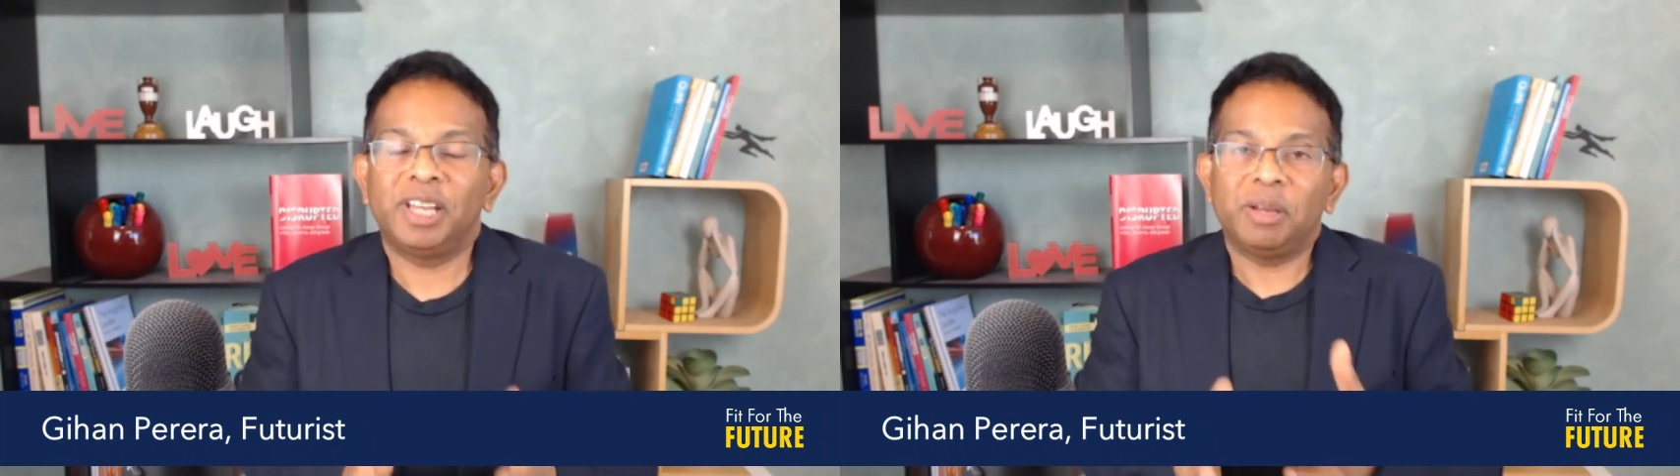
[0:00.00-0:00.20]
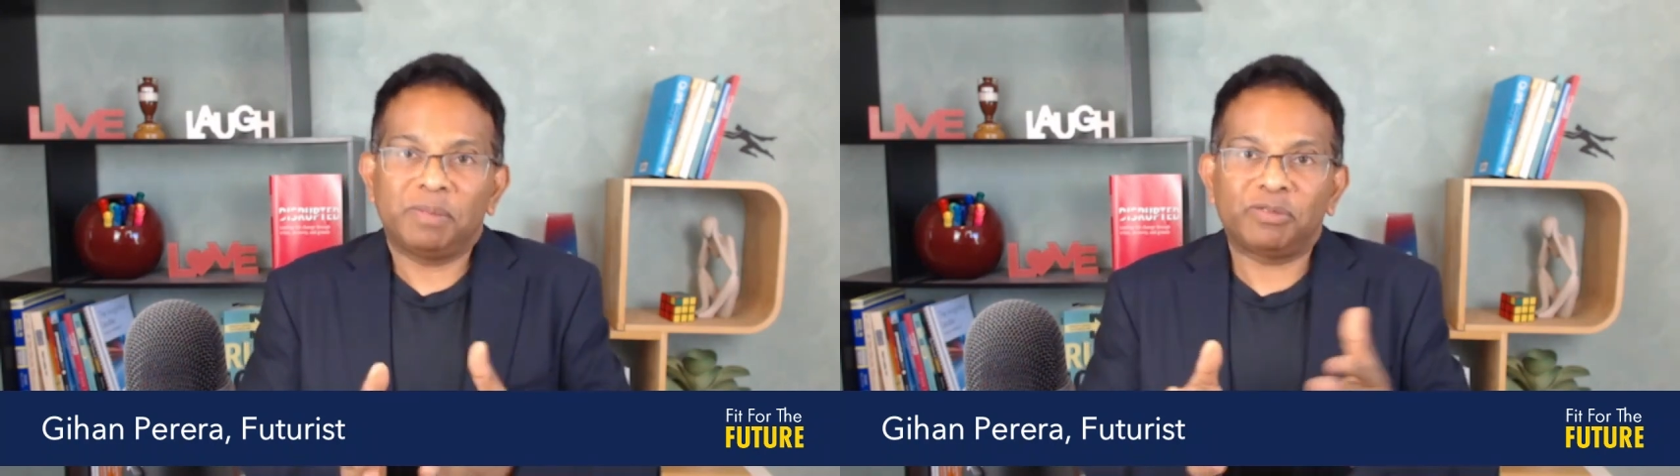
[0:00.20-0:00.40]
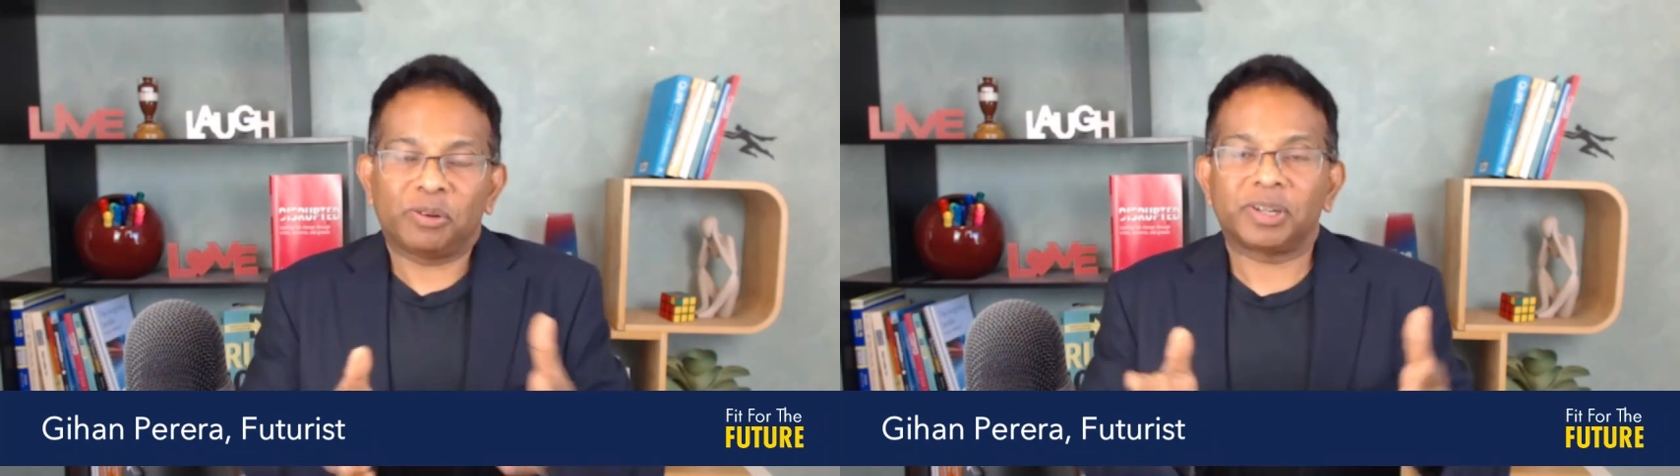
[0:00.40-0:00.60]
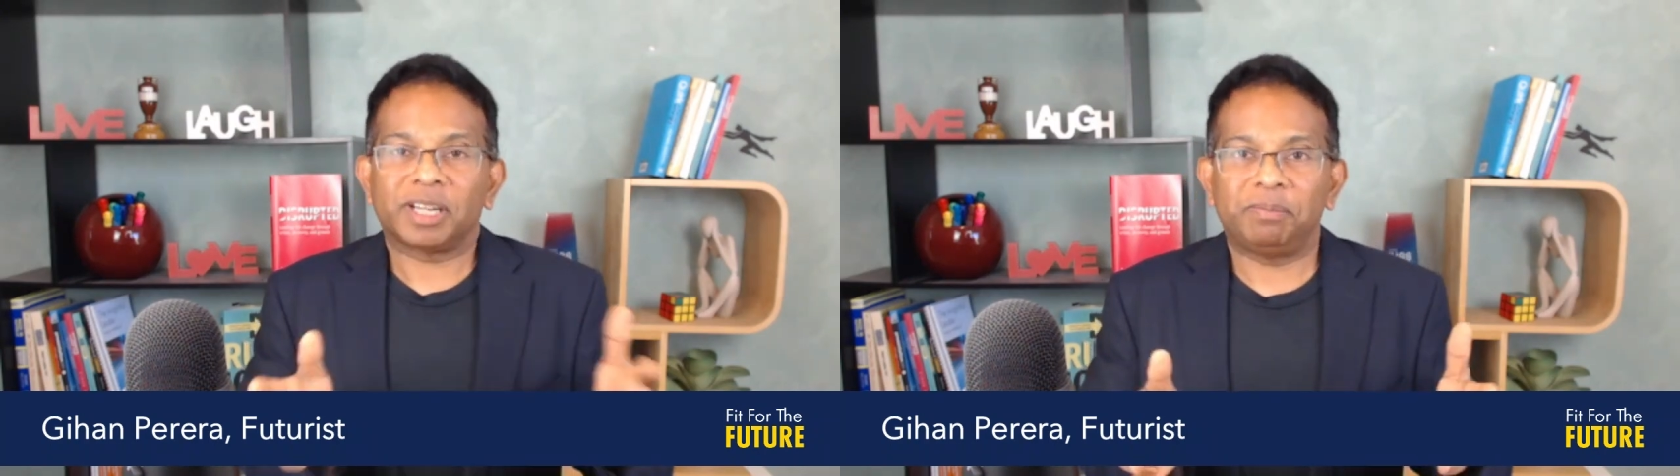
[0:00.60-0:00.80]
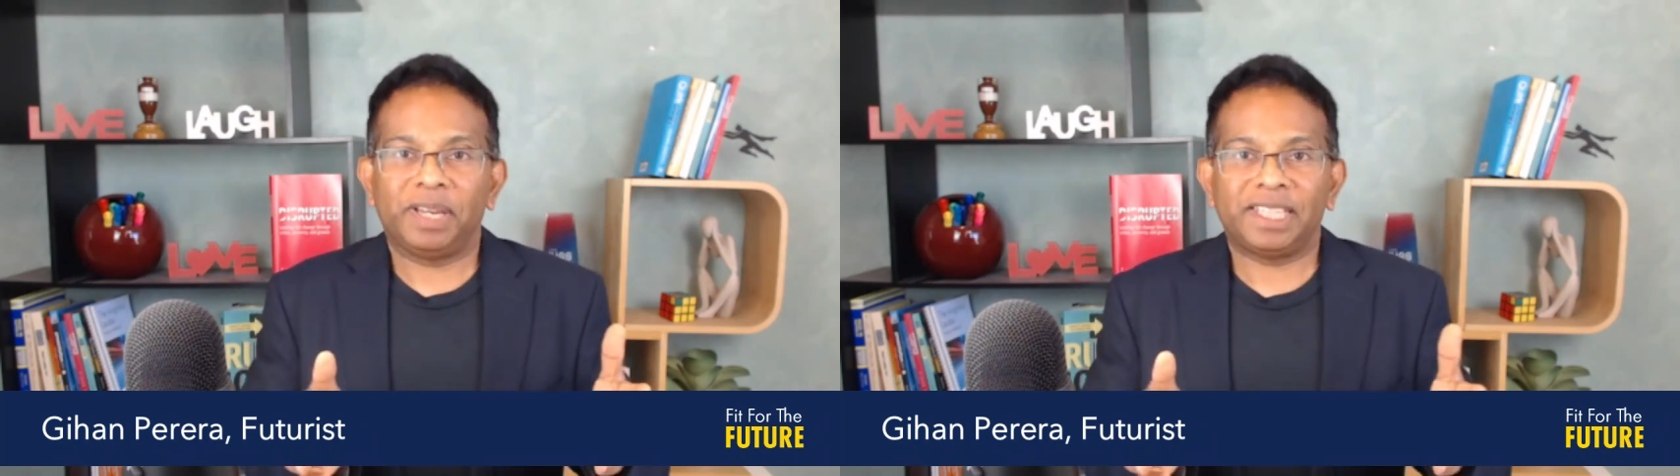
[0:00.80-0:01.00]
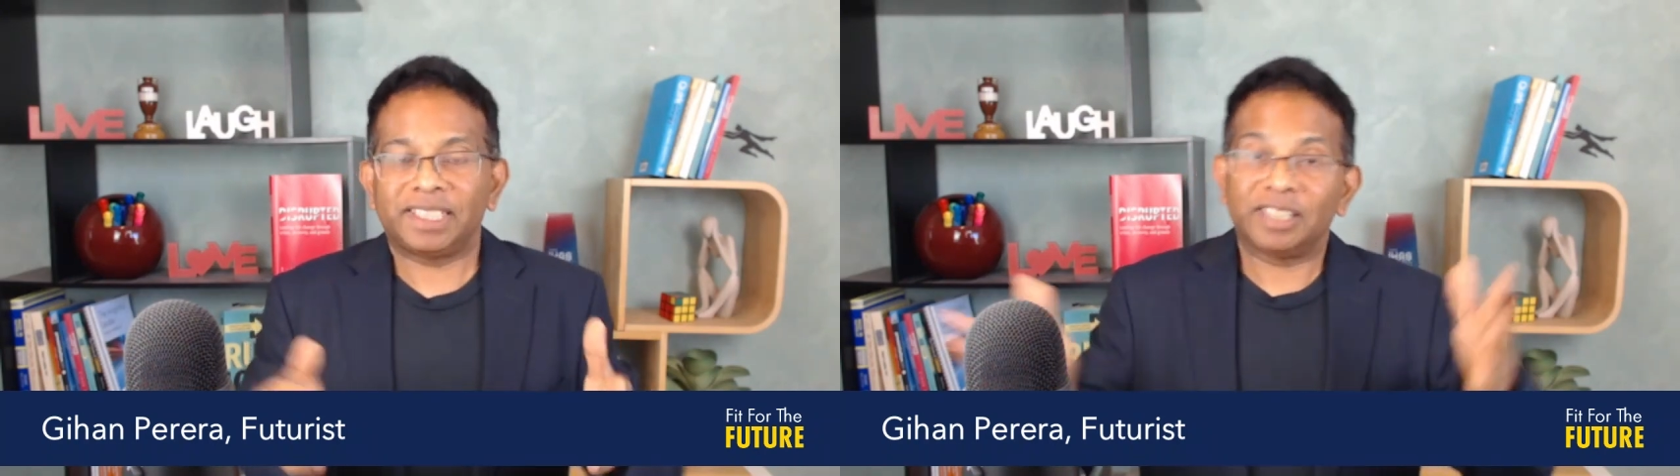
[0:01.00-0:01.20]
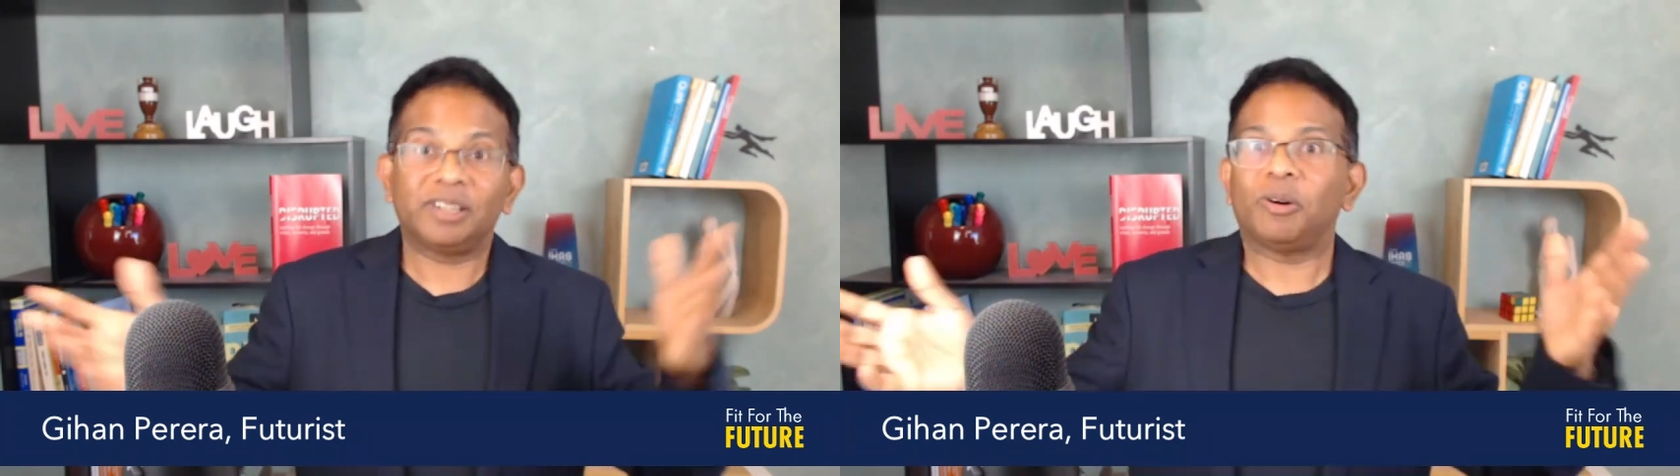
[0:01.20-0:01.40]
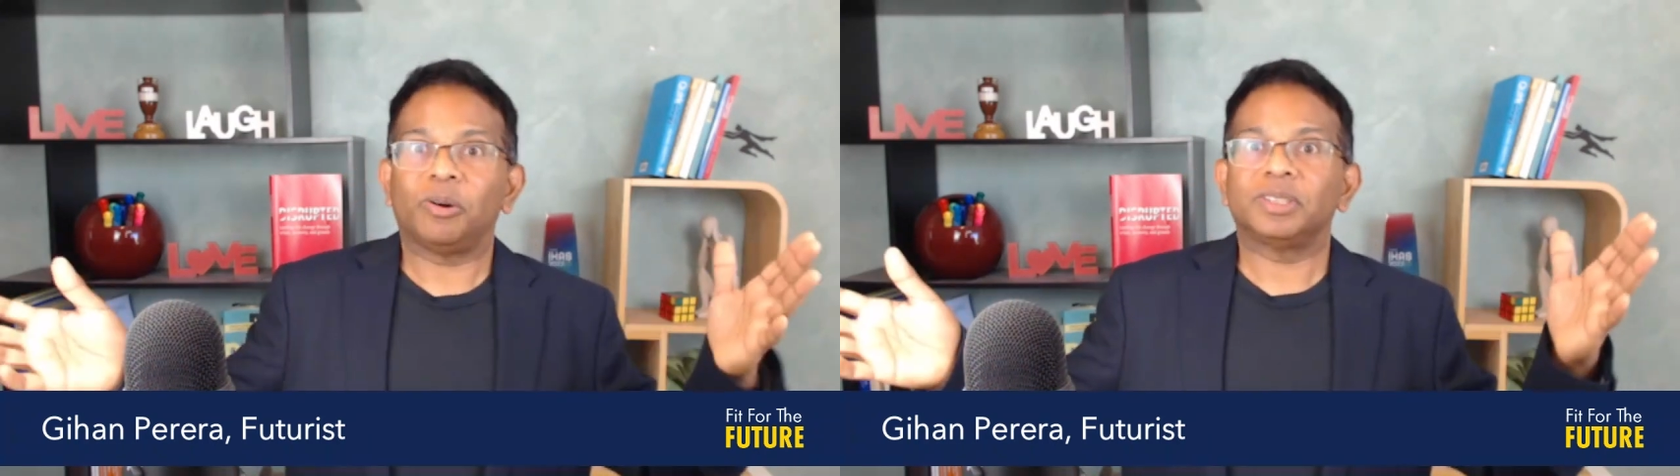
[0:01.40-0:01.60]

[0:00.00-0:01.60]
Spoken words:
before a competitor or